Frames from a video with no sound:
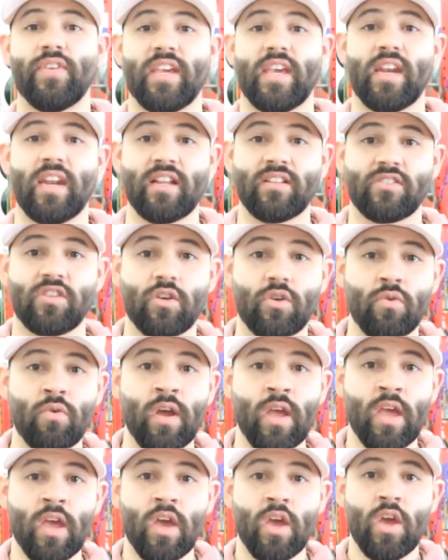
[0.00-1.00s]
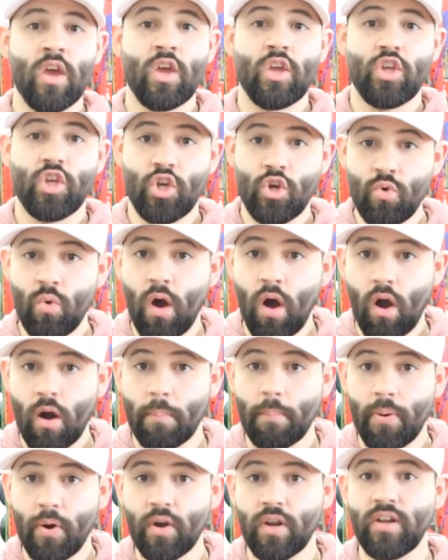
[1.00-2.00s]
get into, you are
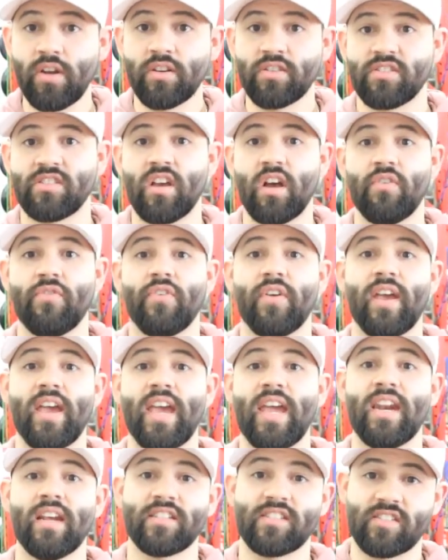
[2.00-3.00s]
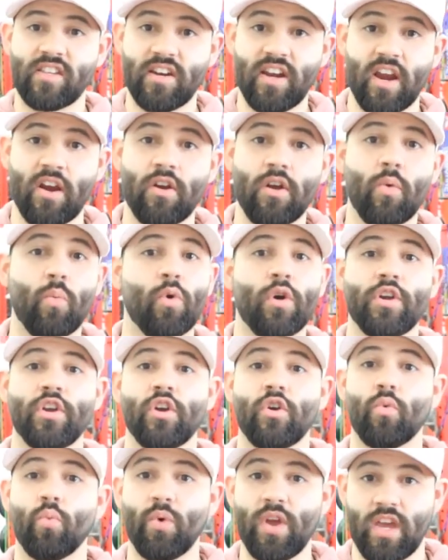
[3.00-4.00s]
putting yourself in a scenario where
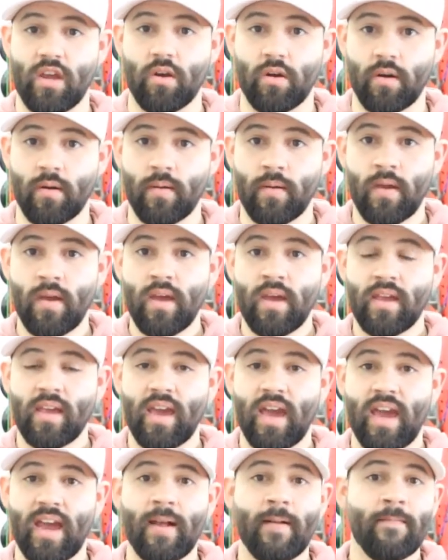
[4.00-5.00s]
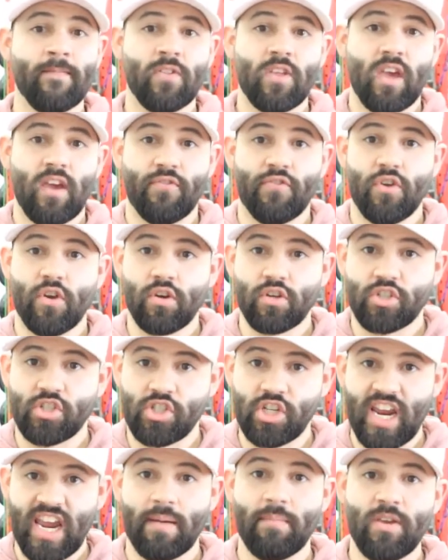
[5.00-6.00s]
you're weaker, okay? If you're
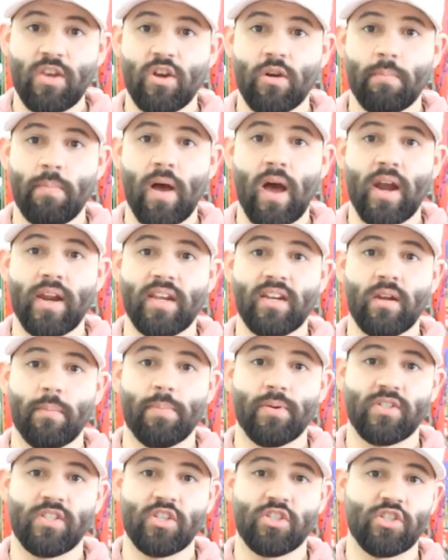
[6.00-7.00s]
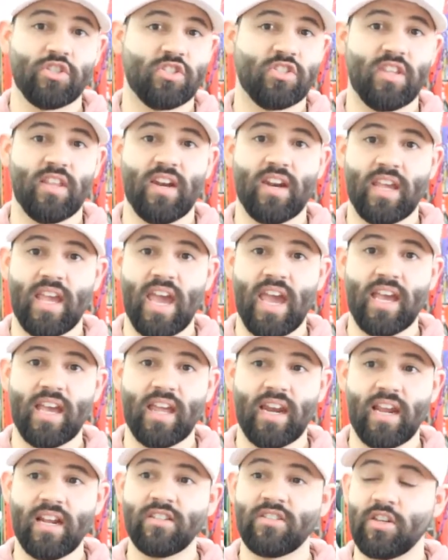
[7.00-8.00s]
jamming your body into positions so that it can't
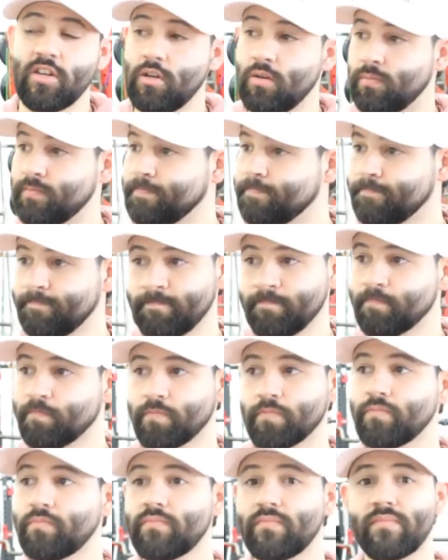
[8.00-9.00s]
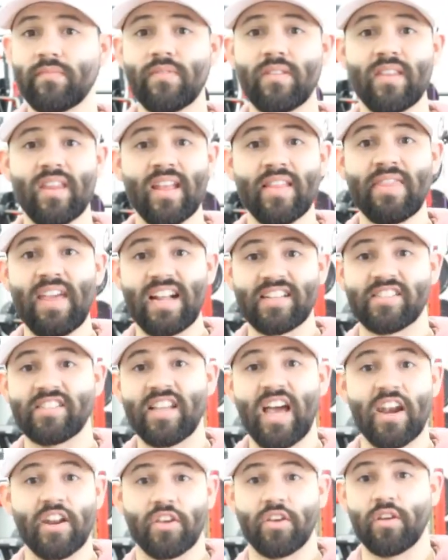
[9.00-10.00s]
get into, that's
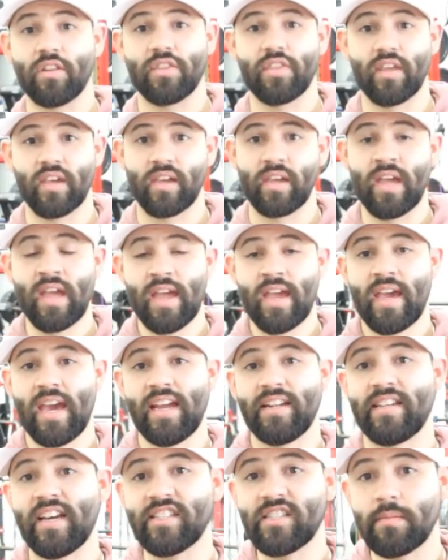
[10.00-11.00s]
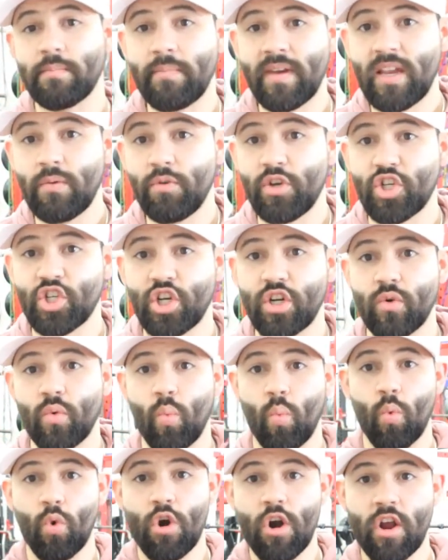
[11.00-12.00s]
not a good thing. It doesn't mean we
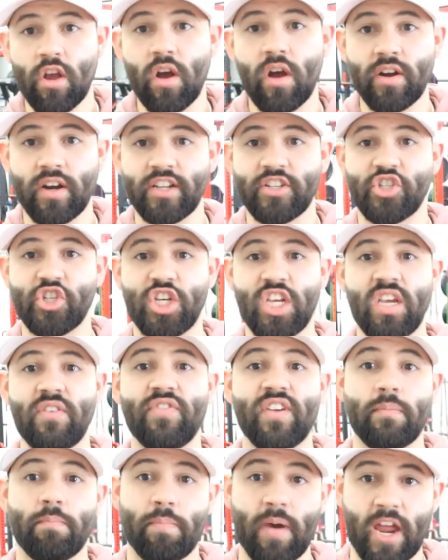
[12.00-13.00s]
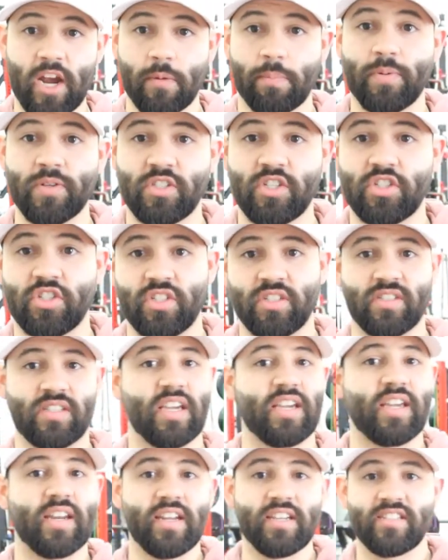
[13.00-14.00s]
shouldn't work on achieving better positions.
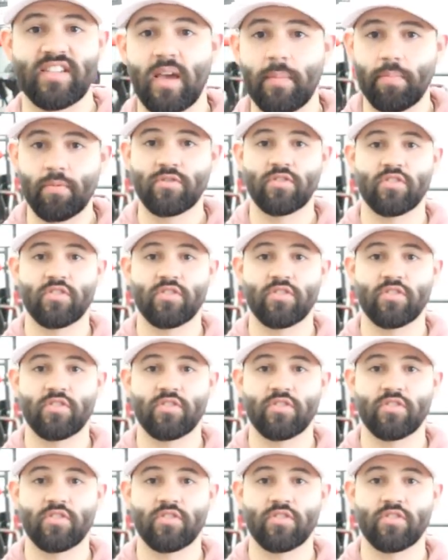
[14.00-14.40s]
Like an example is a